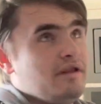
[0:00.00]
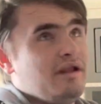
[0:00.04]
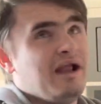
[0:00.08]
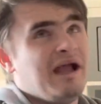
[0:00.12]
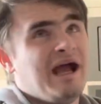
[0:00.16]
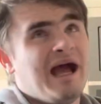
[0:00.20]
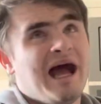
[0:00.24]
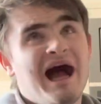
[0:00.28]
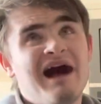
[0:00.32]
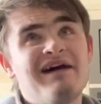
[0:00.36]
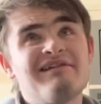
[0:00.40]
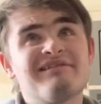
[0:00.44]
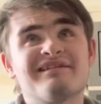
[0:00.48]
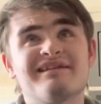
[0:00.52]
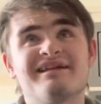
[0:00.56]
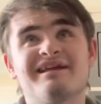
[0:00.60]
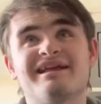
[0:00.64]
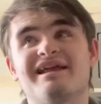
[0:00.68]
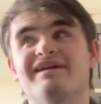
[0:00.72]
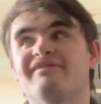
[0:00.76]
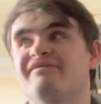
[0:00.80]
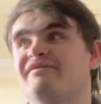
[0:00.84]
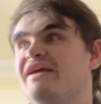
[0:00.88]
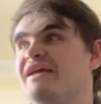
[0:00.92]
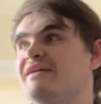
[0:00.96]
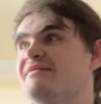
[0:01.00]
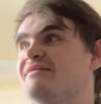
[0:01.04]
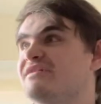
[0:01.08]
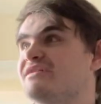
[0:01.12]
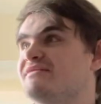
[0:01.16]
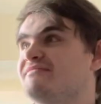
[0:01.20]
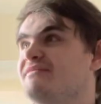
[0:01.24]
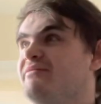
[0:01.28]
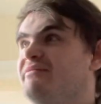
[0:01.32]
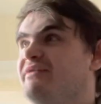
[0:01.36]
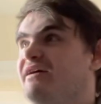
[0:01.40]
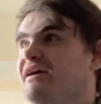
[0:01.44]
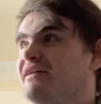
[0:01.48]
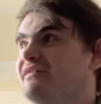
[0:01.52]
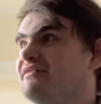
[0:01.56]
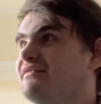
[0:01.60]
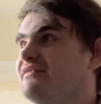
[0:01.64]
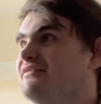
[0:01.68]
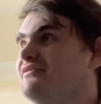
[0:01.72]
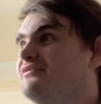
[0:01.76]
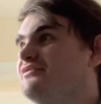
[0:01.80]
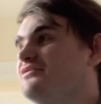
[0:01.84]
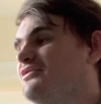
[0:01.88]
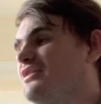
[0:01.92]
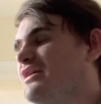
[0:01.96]
how did I get famous, you might be asking?
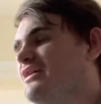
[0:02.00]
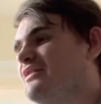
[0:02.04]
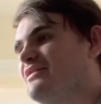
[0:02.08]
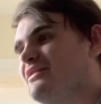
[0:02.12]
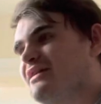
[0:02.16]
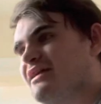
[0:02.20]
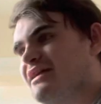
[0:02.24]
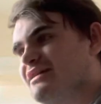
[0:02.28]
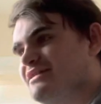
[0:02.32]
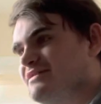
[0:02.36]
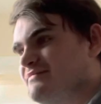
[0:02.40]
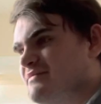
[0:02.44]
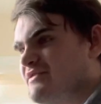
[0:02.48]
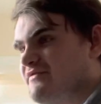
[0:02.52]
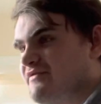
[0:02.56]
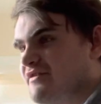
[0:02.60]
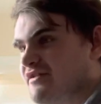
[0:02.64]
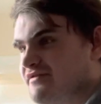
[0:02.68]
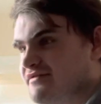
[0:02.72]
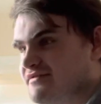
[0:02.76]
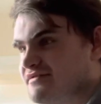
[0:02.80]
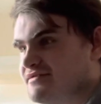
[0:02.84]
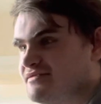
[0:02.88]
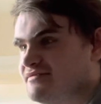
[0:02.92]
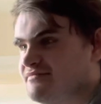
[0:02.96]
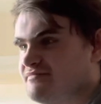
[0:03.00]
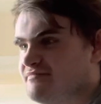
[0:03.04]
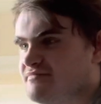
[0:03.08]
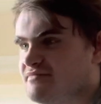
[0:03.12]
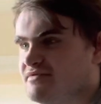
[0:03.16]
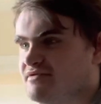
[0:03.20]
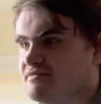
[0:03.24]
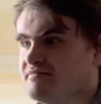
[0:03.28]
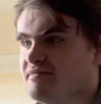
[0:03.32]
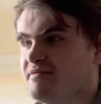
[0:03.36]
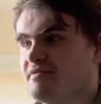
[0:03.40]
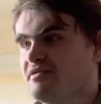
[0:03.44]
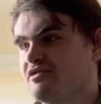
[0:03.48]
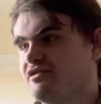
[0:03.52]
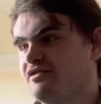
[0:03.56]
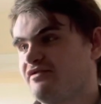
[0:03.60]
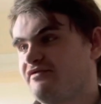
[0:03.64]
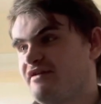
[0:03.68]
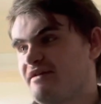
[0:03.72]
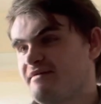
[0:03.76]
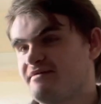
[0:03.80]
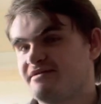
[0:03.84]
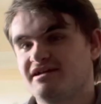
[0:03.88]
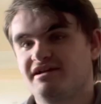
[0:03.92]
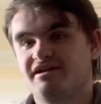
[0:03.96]
Or how did I get so many followers? Some people call it
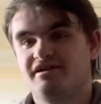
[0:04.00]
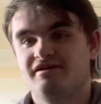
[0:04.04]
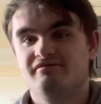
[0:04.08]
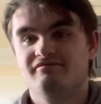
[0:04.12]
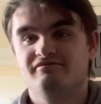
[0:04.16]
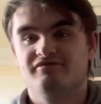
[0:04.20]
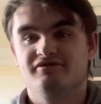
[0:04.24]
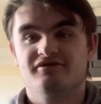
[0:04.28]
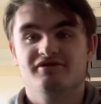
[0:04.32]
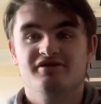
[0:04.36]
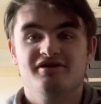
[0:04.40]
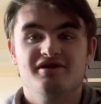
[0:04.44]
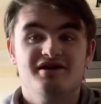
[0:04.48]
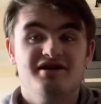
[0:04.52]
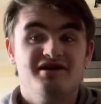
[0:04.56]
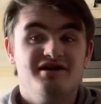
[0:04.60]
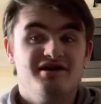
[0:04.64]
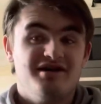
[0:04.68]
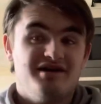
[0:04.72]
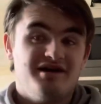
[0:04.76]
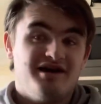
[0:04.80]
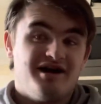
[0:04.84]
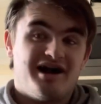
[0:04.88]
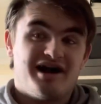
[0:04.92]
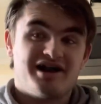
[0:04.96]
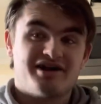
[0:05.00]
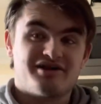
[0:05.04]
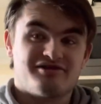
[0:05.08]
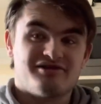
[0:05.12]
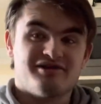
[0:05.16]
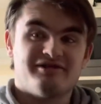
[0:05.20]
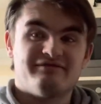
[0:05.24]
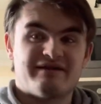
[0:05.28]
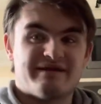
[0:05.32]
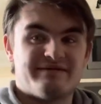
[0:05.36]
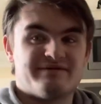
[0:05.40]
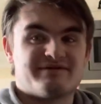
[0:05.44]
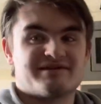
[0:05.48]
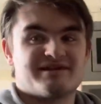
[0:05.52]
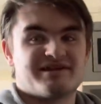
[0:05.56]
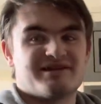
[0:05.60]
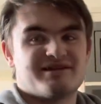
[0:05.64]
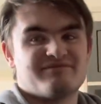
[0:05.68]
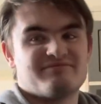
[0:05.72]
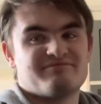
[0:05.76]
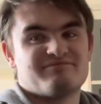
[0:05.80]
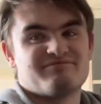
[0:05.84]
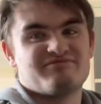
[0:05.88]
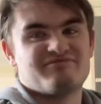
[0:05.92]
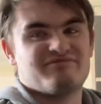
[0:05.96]
famous, I don't, but I don't call it famous because I
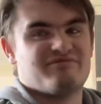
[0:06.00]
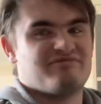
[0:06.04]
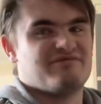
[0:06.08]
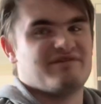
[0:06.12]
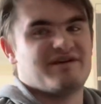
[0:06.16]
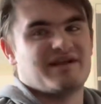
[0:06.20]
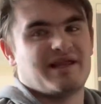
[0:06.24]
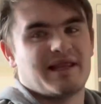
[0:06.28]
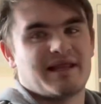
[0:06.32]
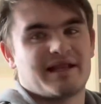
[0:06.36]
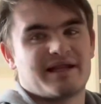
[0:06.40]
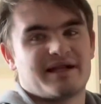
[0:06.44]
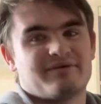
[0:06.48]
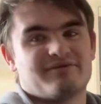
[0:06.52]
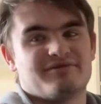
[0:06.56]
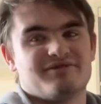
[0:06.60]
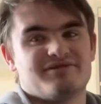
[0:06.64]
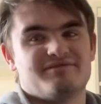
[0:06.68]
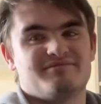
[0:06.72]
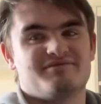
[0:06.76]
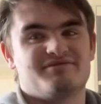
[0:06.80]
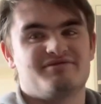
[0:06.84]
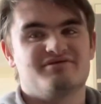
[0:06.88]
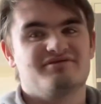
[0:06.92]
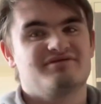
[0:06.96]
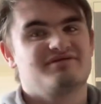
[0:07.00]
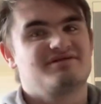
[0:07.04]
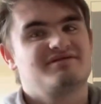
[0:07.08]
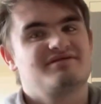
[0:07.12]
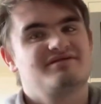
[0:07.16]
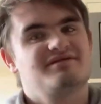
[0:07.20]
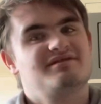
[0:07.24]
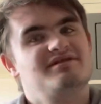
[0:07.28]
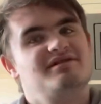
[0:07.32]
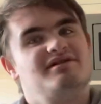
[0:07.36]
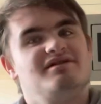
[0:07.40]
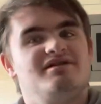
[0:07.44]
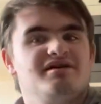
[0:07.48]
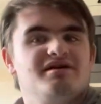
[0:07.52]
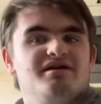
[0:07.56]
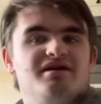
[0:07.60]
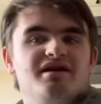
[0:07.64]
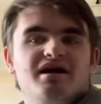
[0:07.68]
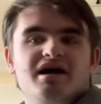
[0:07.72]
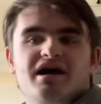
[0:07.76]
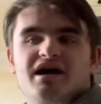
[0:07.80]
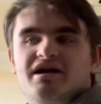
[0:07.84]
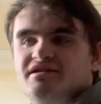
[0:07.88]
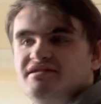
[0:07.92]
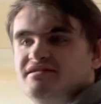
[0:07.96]
don't really like that word, because
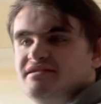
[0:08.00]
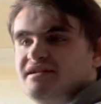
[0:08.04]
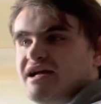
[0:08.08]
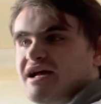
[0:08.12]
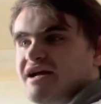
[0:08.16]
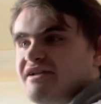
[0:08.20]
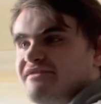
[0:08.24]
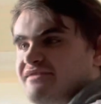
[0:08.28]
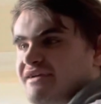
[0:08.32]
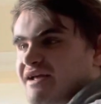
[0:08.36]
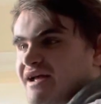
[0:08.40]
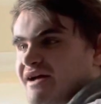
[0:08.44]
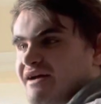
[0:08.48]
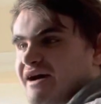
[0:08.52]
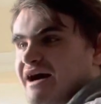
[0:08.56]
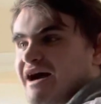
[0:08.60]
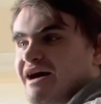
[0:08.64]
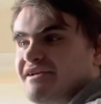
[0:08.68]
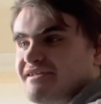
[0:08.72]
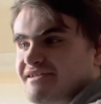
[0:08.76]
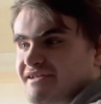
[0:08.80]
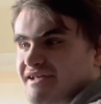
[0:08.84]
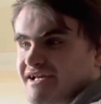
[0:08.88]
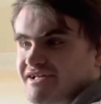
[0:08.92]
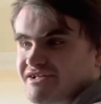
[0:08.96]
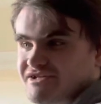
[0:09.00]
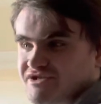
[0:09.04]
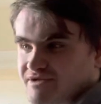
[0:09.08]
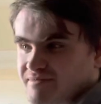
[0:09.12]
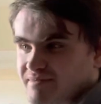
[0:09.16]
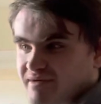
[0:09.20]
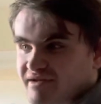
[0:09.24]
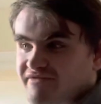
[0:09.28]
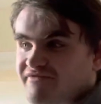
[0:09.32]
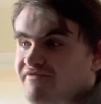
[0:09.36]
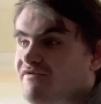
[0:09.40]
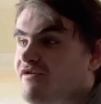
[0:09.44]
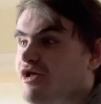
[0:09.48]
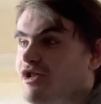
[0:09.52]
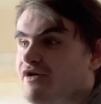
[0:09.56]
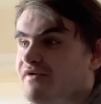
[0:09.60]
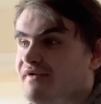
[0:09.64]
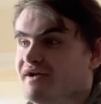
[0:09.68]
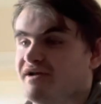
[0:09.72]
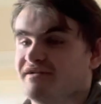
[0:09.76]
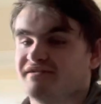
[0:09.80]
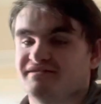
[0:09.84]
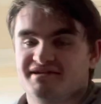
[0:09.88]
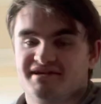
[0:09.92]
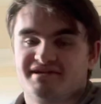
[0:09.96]
I'll just say, how did I get such a big following
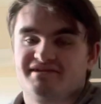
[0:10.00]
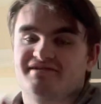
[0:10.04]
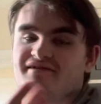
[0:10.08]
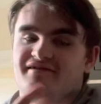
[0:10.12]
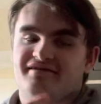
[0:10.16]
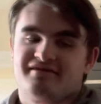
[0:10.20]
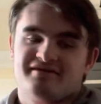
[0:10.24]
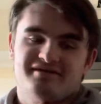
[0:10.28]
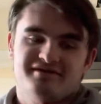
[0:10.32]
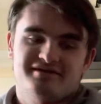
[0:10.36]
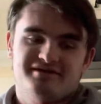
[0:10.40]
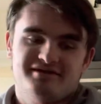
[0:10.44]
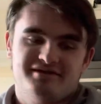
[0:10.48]
on TikTok?